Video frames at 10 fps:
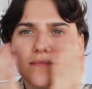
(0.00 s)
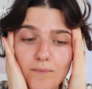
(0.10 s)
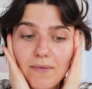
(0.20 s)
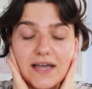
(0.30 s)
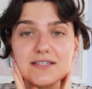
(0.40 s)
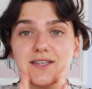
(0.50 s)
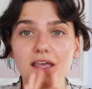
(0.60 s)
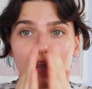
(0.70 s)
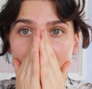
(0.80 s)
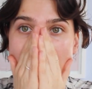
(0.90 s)
My
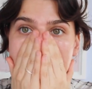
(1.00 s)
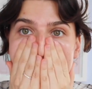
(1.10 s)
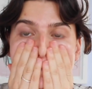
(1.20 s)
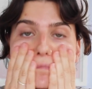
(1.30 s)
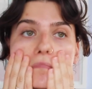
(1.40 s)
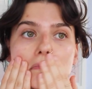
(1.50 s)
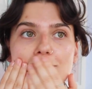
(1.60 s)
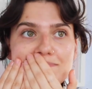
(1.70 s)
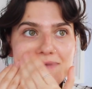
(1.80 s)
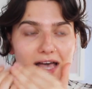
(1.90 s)
skin
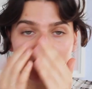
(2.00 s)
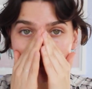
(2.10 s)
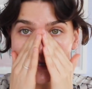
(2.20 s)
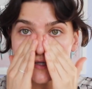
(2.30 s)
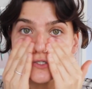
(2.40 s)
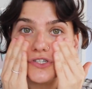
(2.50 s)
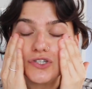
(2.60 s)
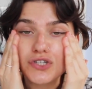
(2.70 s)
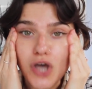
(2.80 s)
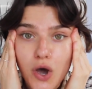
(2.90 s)
has been
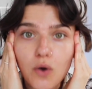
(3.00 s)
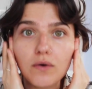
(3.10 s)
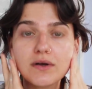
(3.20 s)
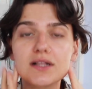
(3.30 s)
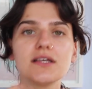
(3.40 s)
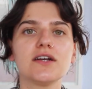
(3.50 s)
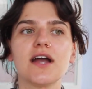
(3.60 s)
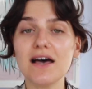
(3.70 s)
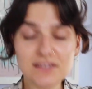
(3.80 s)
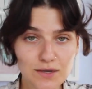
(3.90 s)
so
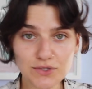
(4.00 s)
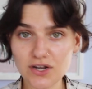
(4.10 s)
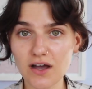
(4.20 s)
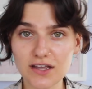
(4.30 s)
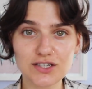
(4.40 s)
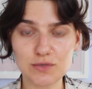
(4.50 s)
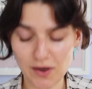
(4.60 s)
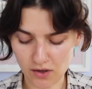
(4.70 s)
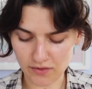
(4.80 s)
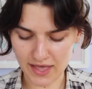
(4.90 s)
clear. As I was talking to you
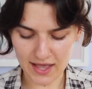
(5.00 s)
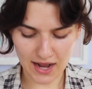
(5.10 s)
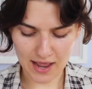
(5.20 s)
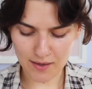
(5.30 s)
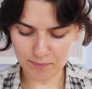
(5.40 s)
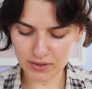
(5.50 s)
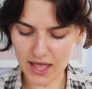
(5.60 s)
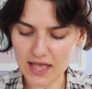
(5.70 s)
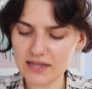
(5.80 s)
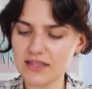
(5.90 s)
about all that, I
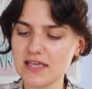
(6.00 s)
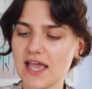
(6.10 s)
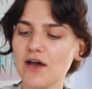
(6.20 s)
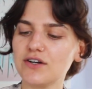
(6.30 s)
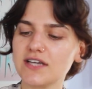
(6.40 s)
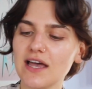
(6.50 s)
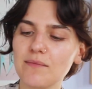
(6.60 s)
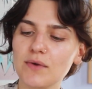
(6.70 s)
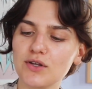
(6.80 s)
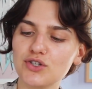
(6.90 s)
applied the
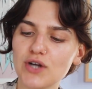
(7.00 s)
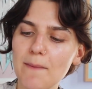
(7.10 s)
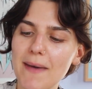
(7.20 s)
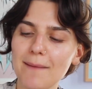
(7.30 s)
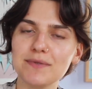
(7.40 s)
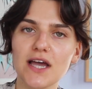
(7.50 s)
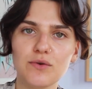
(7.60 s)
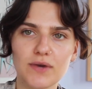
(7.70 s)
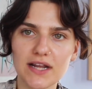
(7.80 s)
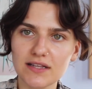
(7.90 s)
COUNTERTIME
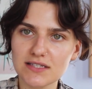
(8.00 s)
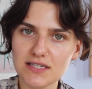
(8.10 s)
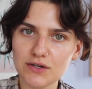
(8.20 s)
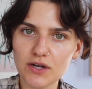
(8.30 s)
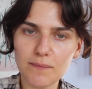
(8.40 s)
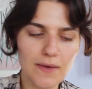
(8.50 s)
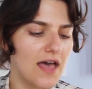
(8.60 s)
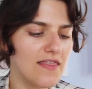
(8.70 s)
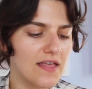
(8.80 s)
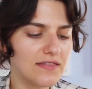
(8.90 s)
tri-peptide radiance serum
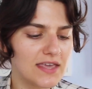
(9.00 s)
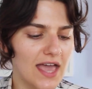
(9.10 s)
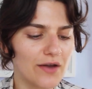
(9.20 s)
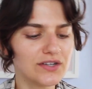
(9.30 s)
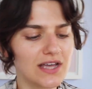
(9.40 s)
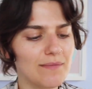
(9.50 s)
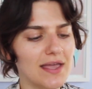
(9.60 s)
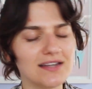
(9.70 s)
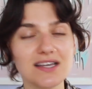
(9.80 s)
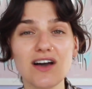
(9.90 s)
and then the COUNTERTIME
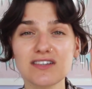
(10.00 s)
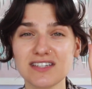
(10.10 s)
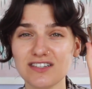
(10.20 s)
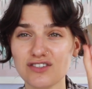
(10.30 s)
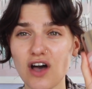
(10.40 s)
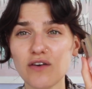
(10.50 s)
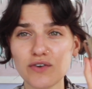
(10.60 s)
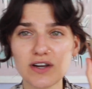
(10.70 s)
antioxidant soft